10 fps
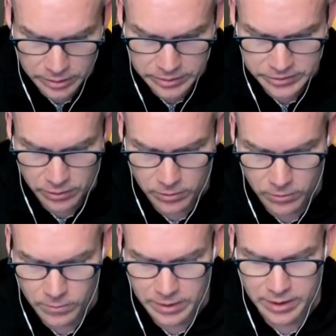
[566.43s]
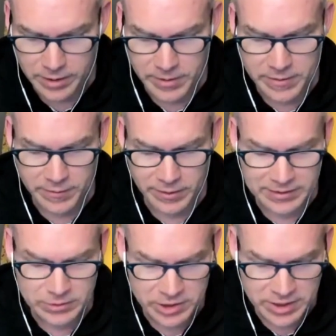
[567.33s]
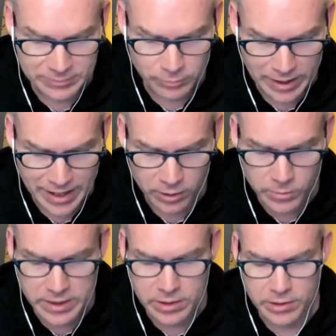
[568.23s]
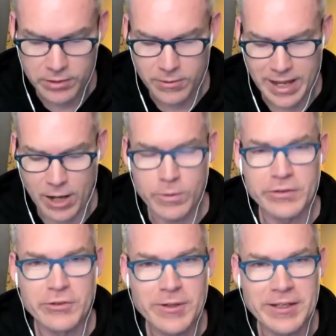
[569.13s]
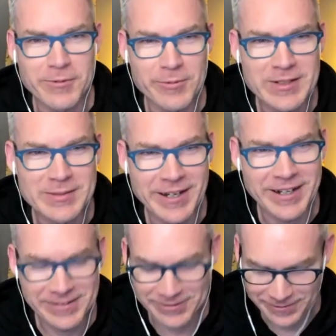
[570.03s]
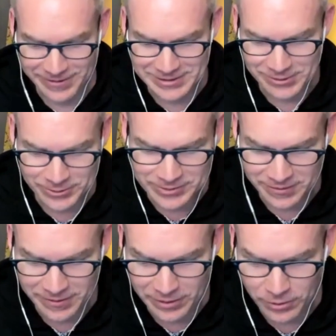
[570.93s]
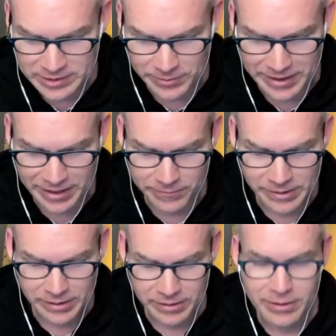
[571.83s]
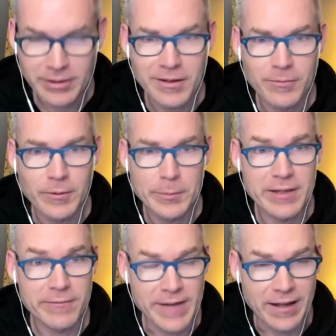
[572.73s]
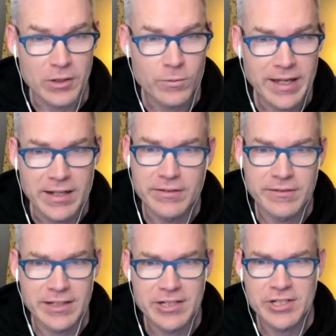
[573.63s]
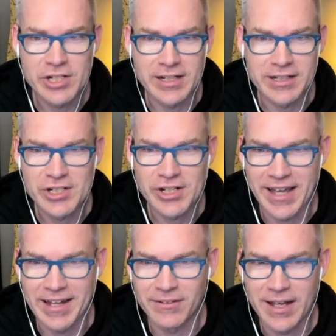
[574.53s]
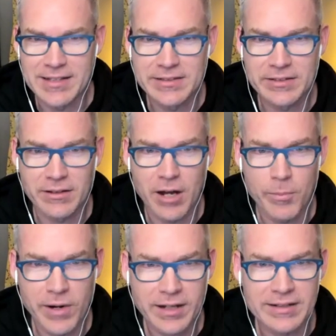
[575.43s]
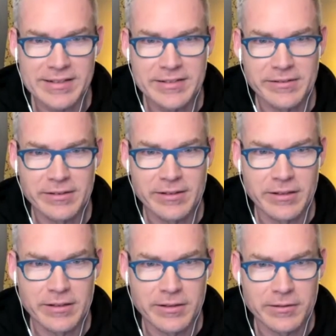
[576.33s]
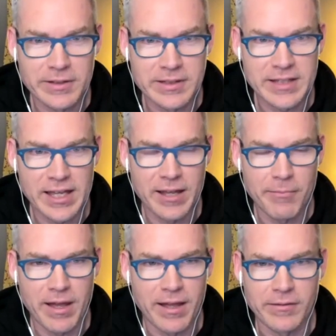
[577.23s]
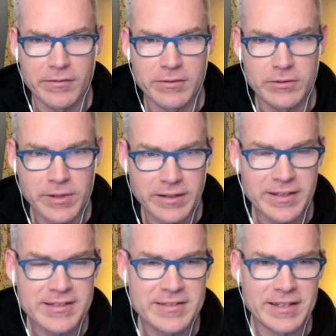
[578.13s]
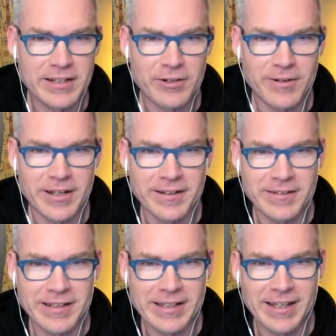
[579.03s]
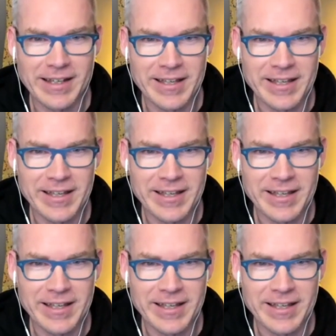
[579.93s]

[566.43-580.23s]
So, um, and then the next question is, well, how do we know how we're doing with respect to this goals, the goals that we have? Well, we evaluate and judge and analyze our practice. We say, am I doing this thing correctly?